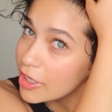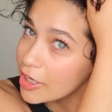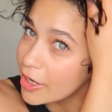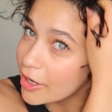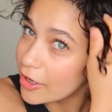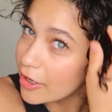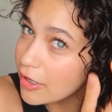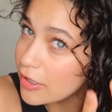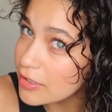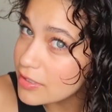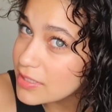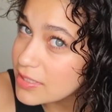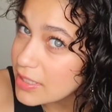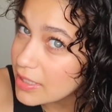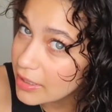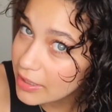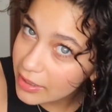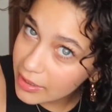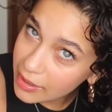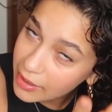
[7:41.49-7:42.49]
the
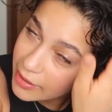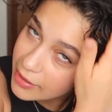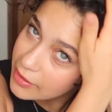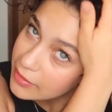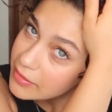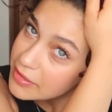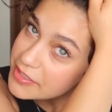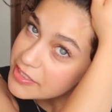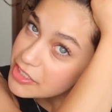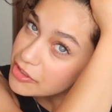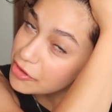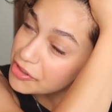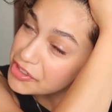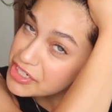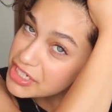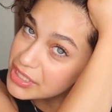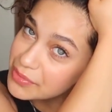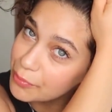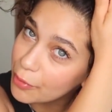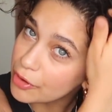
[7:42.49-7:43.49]
curls in this
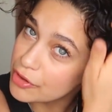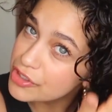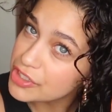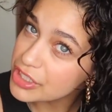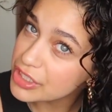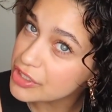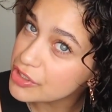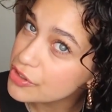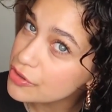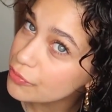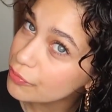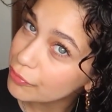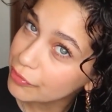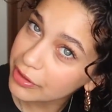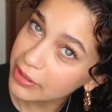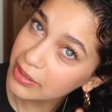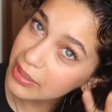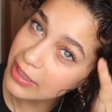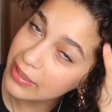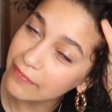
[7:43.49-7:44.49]
scrunching motion to
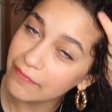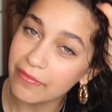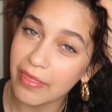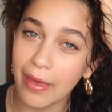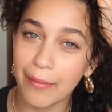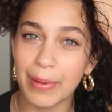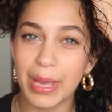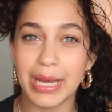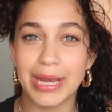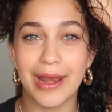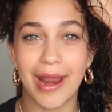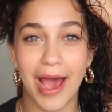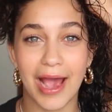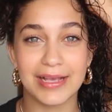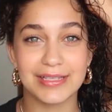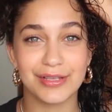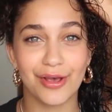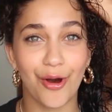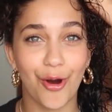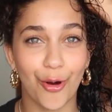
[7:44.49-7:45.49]
really give them
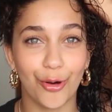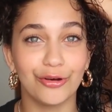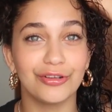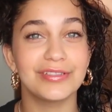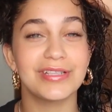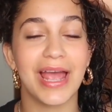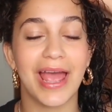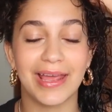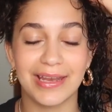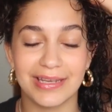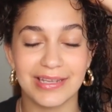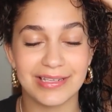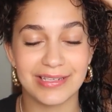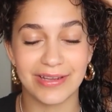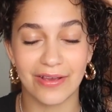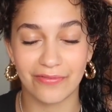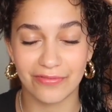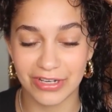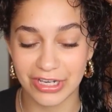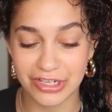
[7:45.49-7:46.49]
nice hold and
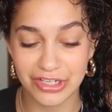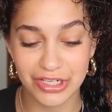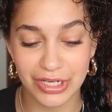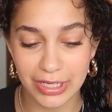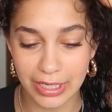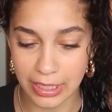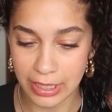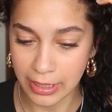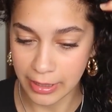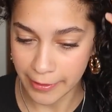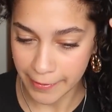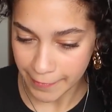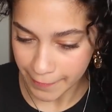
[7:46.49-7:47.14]
definition.